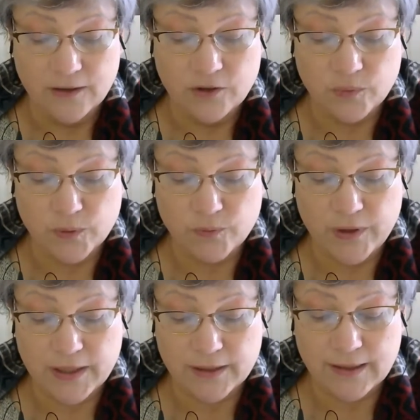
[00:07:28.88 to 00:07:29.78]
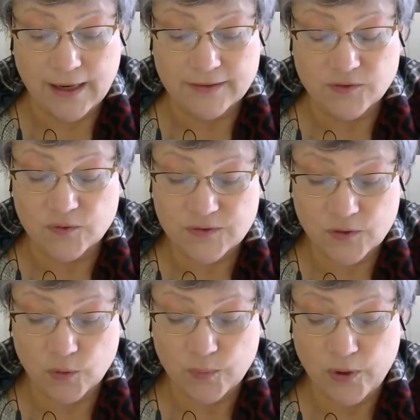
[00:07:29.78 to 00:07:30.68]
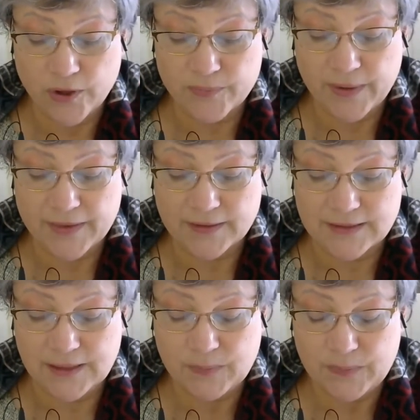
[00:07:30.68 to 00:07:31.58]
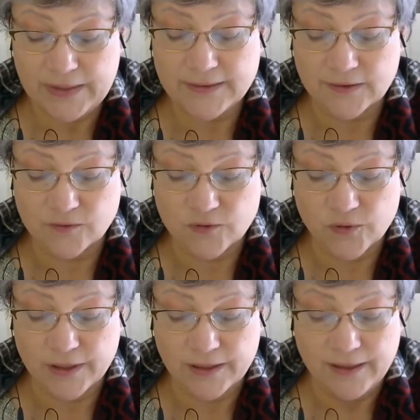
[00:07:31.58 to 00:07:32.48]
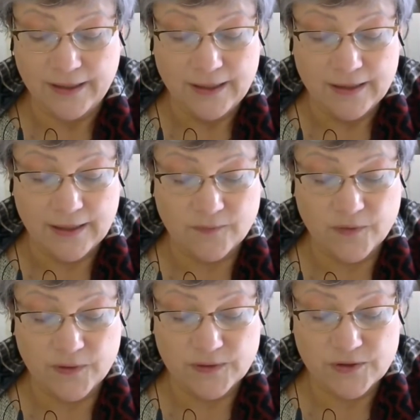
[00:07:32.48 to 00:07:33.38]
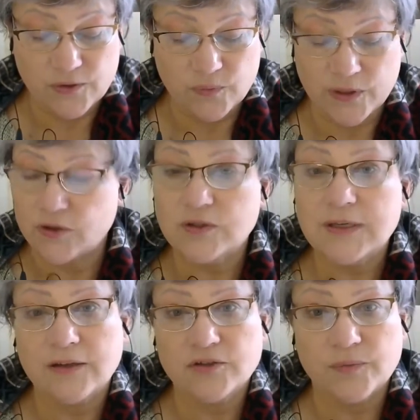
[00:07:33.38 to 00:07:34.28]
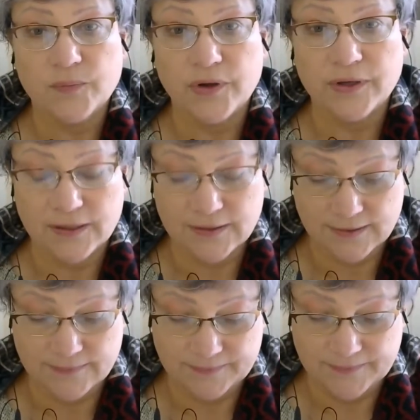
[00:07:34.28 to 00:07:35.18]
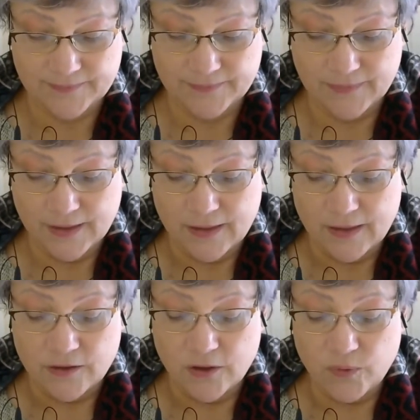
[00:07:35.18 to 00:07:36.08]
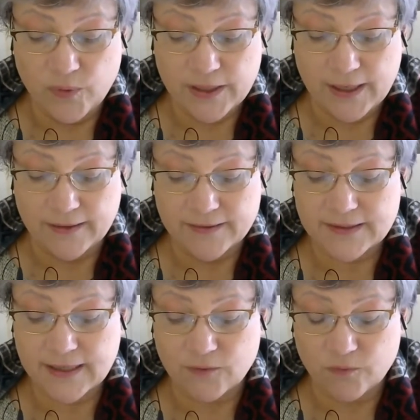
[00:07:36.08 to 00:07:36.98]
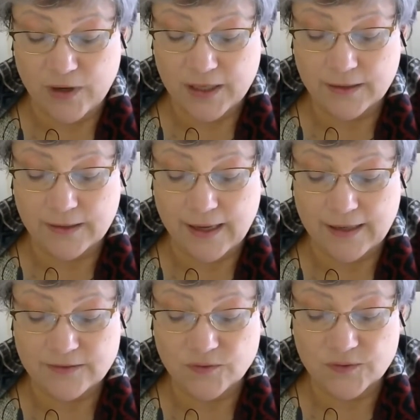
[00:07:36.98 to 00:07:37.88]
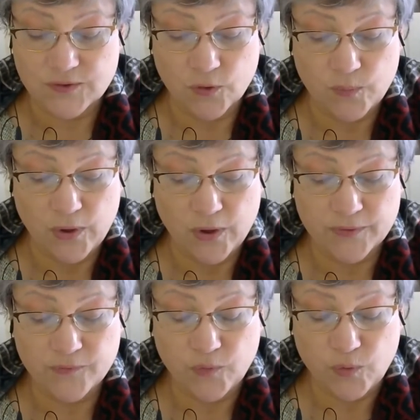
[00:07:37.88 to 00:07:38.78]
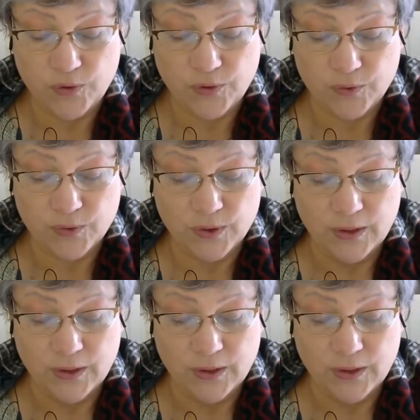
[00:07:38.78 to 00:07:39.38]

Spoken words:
You will recognize your soul path by the deep peace and joy that fills you when you touch upon it. No one else can recognize your soul path for you.